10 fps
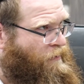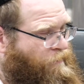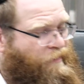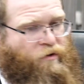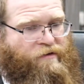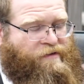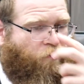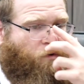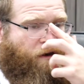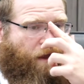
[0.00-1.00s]
Because on the
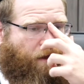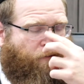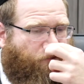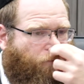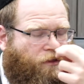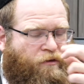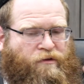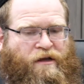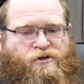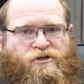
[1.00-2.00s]
one hand, with the
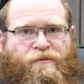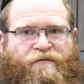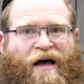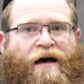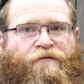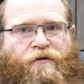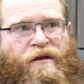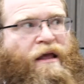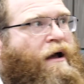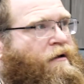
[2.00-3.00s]
relationship of Avram
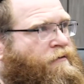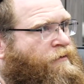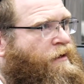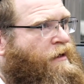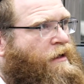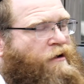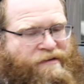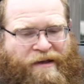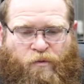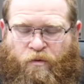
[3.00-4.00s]
and Yaakov, because
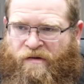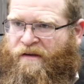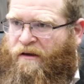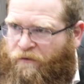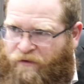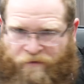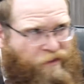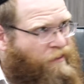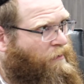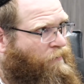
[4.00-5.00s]
that's what we're seeing over here, if you
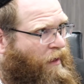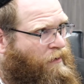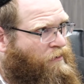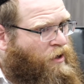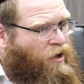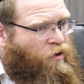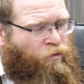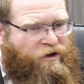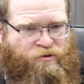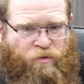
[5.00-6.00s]
think about it.
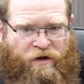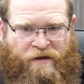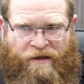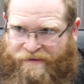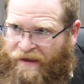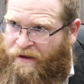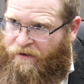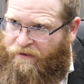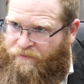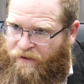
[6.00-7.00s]
Which one is
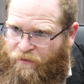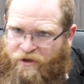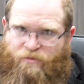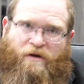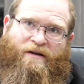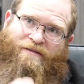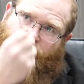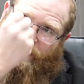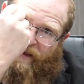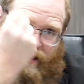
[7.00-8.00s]
Iker? Which one is the
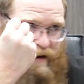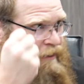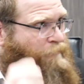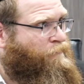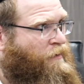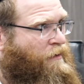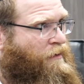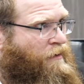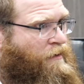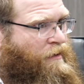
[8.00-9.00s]
beginning?
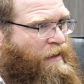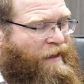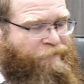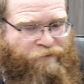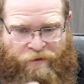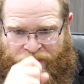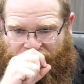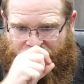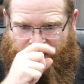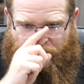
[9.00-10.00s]

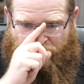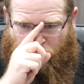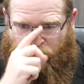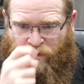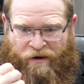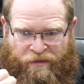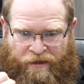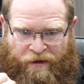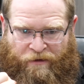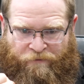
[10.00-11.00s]
There's one way to
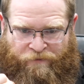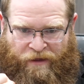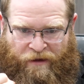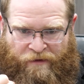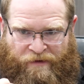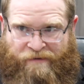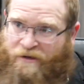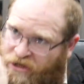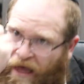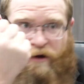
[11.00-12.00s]
think of things, is that
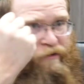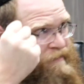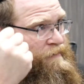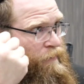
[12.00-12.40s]
Shachris is the